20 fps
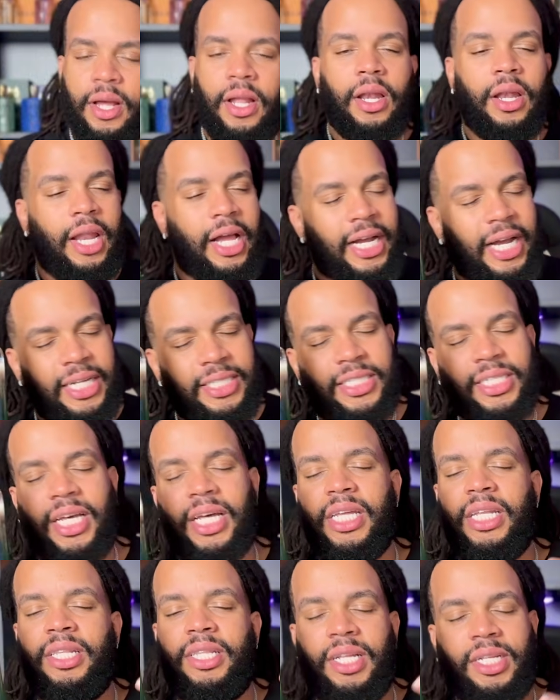Like I
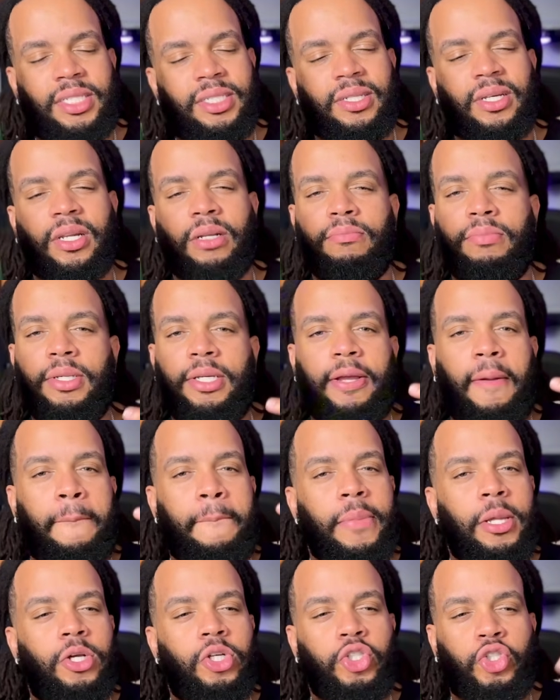said, this is gonna be
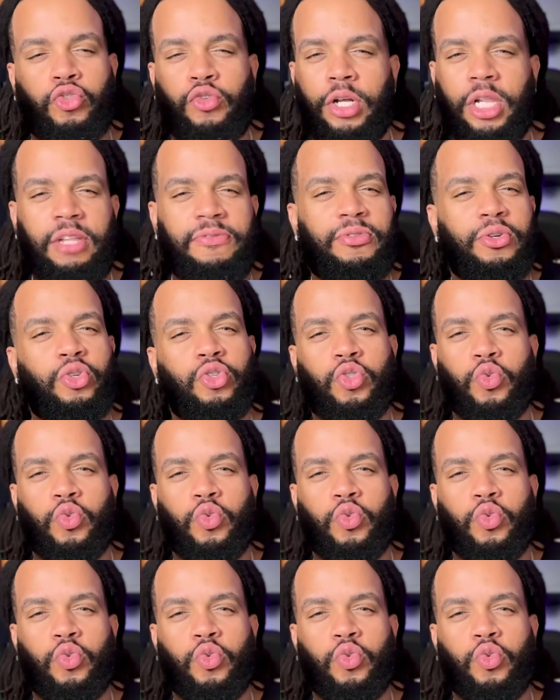strictly for those